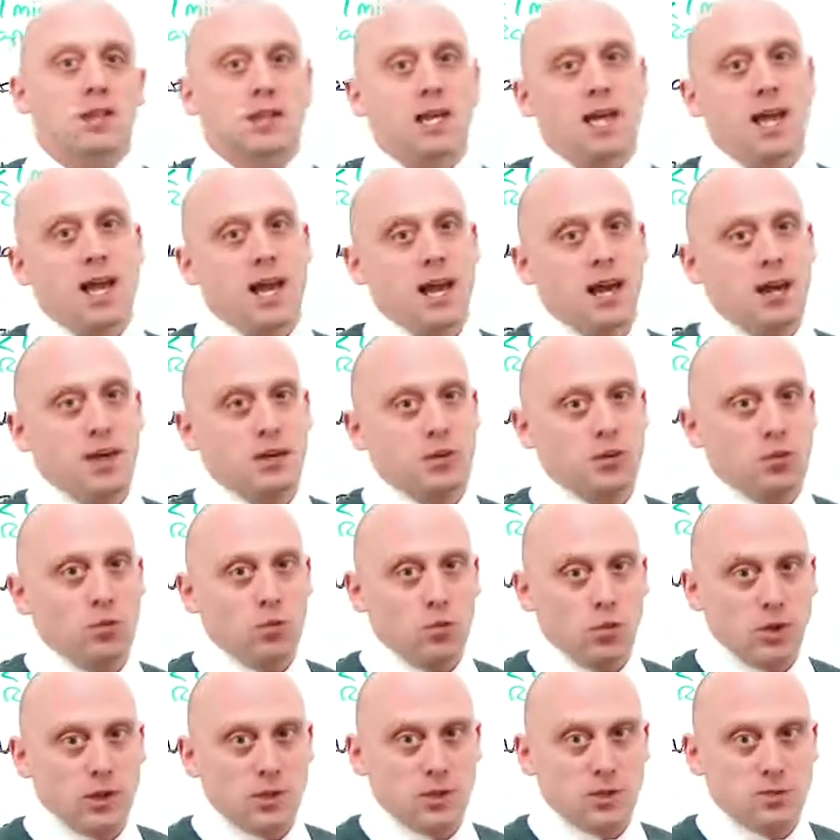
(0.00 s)
they had
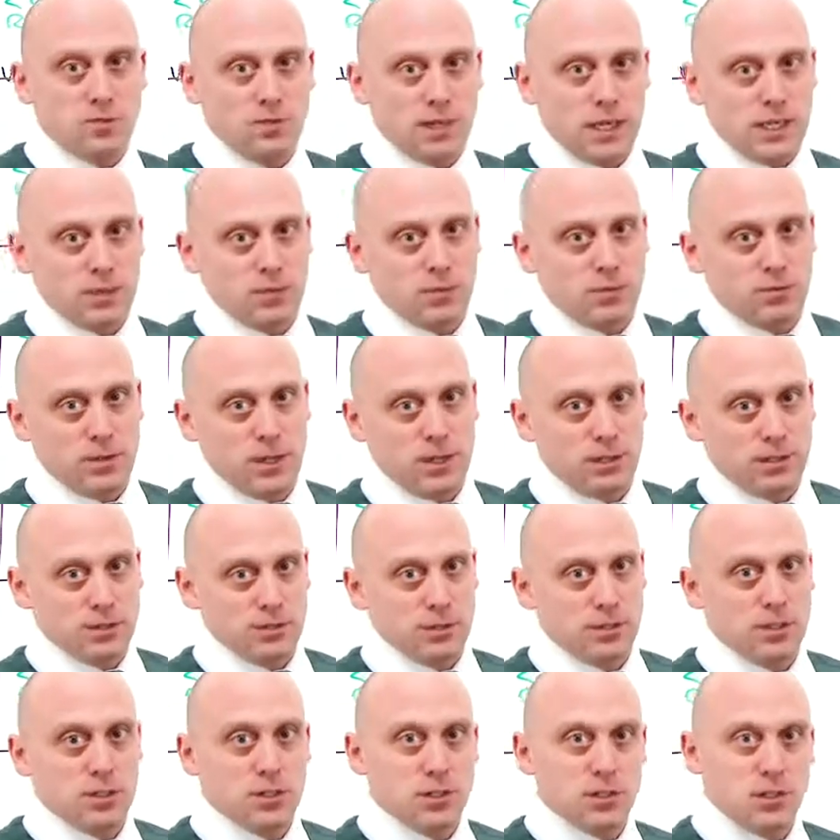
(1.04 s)
was
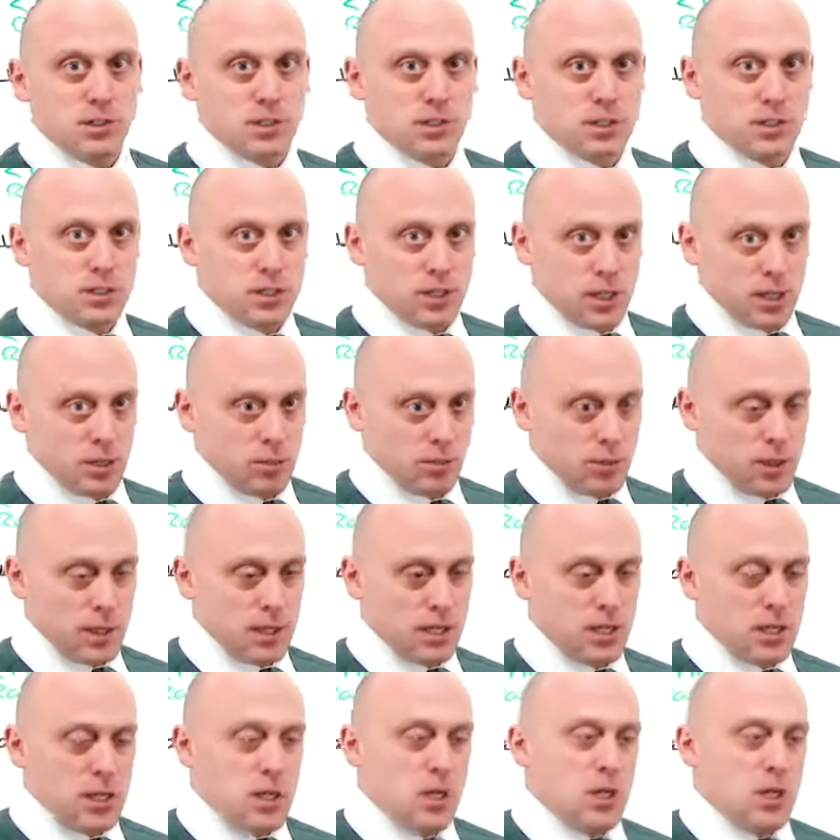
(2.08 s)
vasovagal syncope.